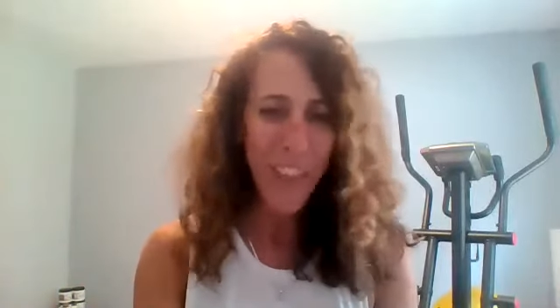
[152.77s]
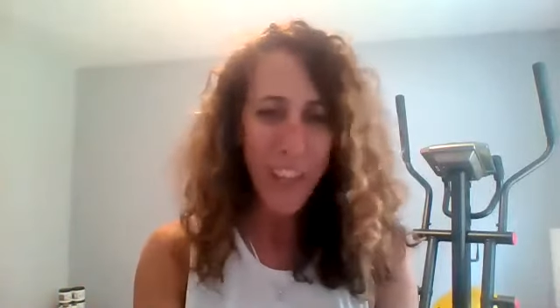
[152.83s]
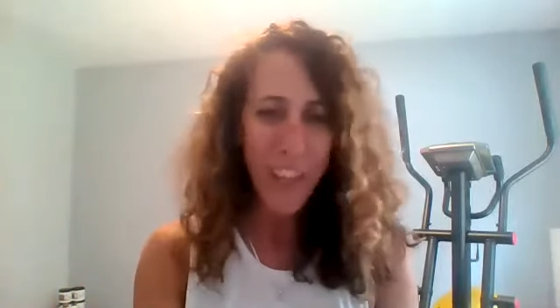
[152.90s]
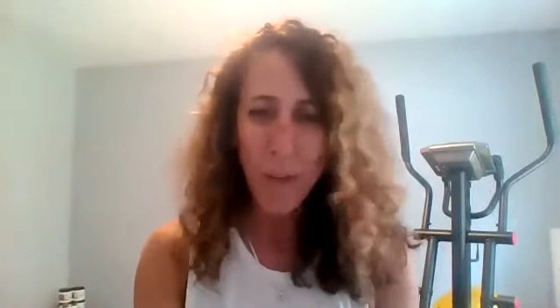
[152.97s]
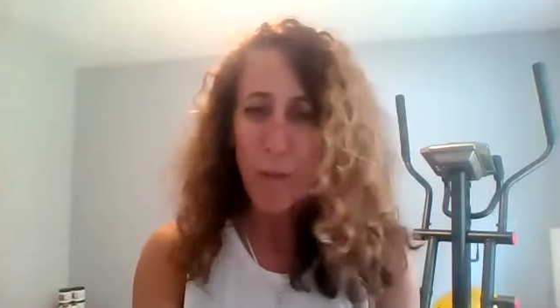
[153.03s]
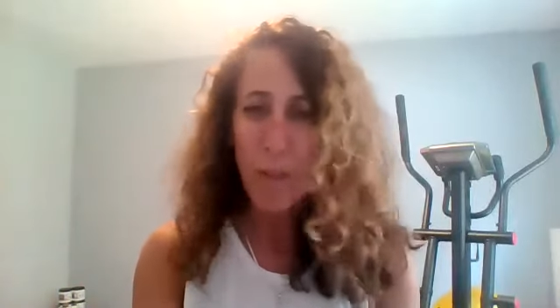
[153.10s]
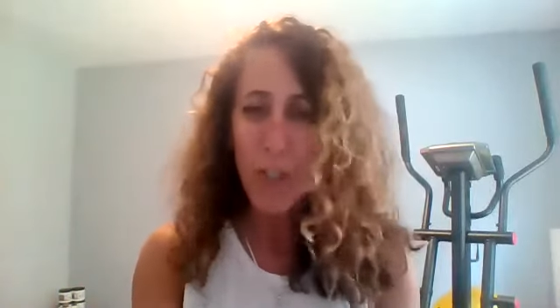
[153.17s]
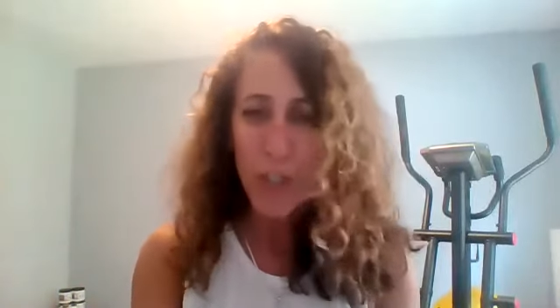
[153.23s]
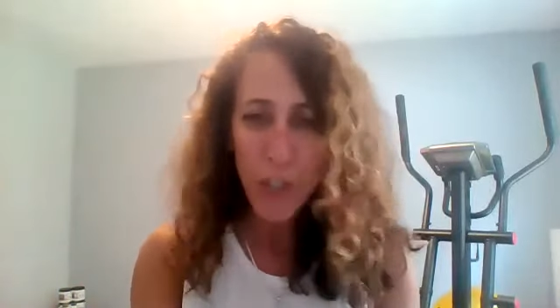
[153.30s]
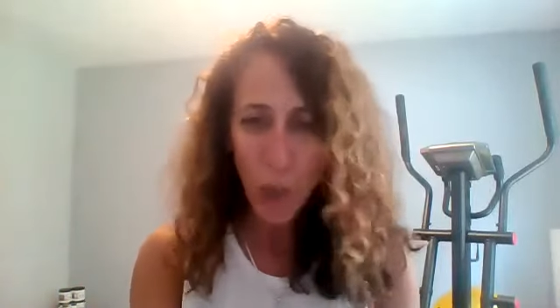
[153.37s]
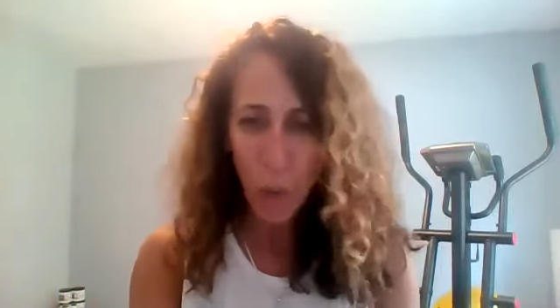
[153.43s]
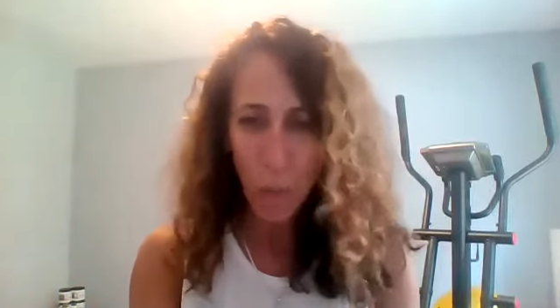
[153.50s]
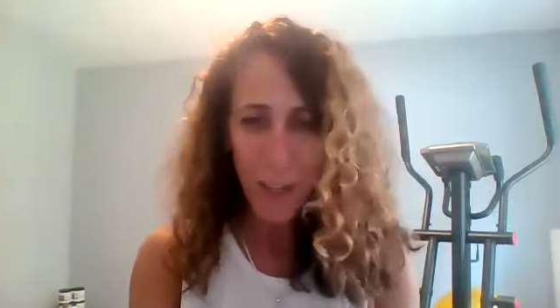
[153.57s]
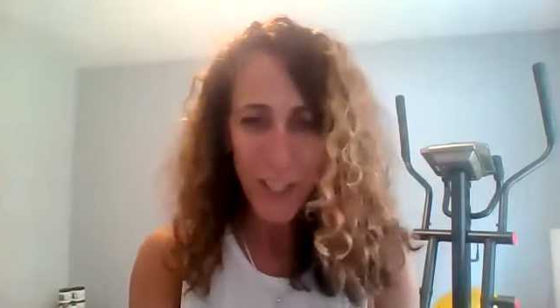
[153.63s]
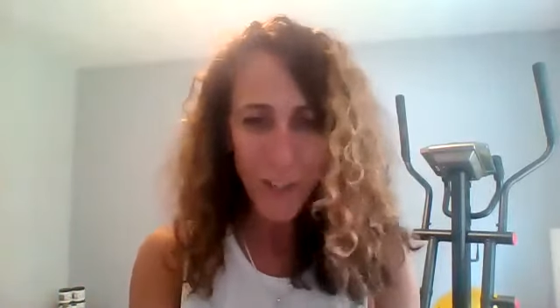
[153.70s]
thank you
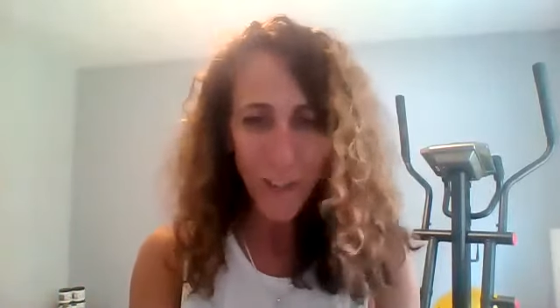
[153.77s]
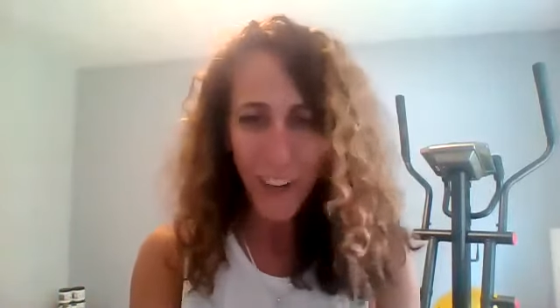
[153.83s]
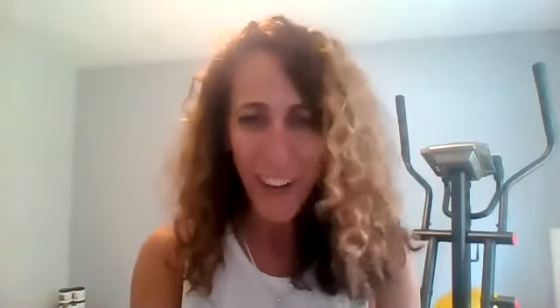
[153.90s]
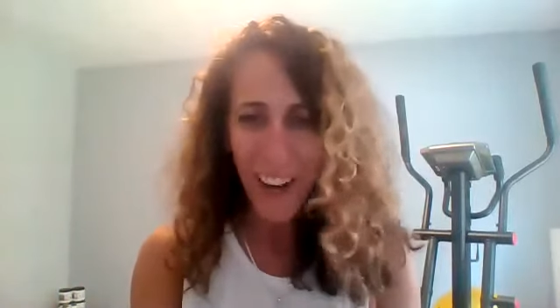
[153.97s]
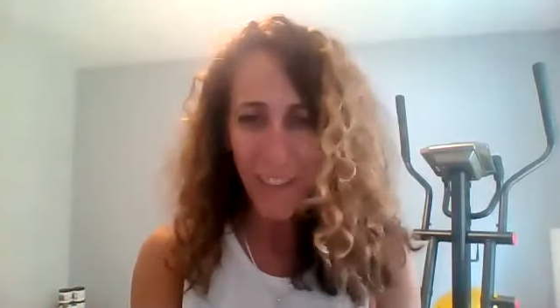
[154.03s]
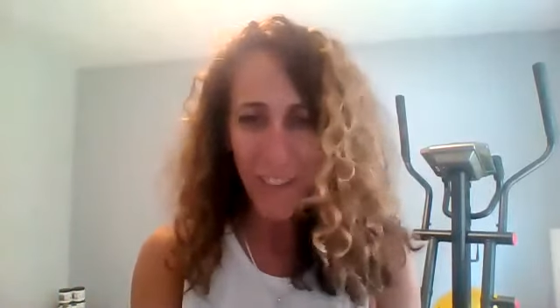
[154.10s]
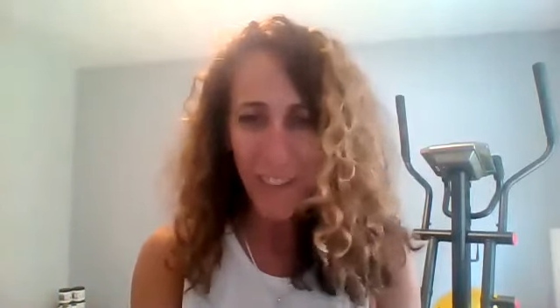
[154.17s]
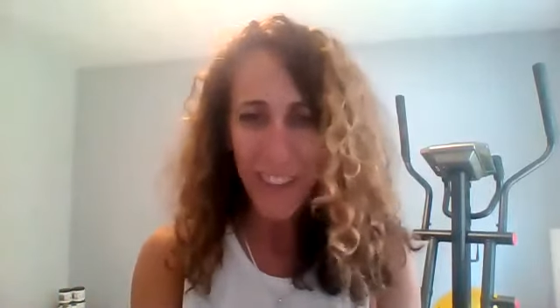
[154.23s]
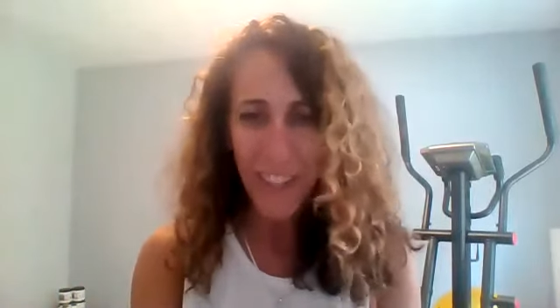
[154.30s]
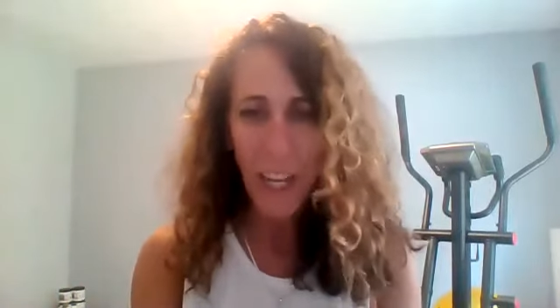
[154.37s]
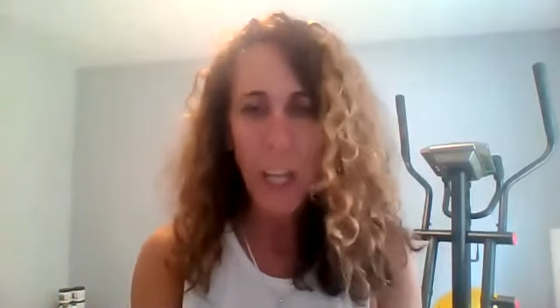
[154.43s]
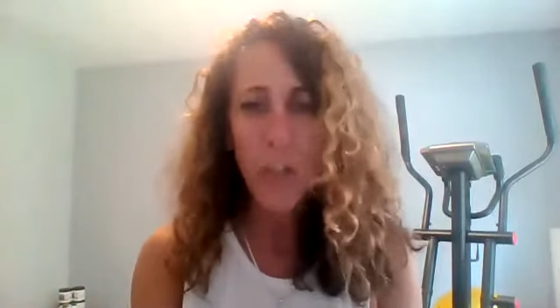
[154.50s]
so much for everything.